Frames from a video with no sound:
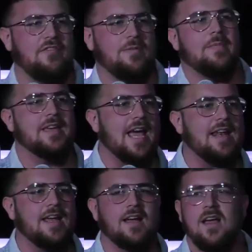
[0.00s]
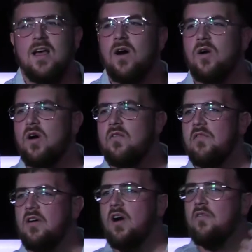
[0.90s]
from the beginning
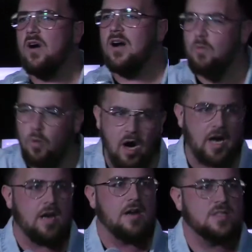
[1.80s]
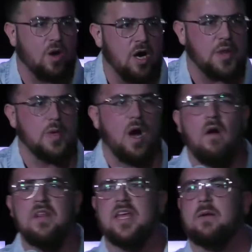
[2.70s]
of our walking on this earth, we
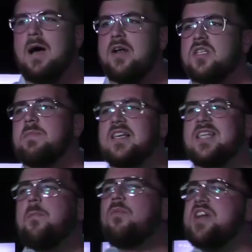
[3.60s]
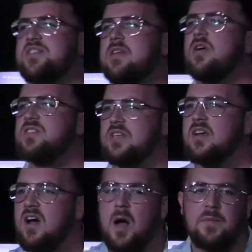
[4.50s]
already think, man, there's a big separation between us and
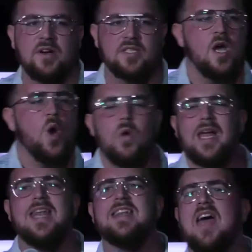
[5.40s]
God because we can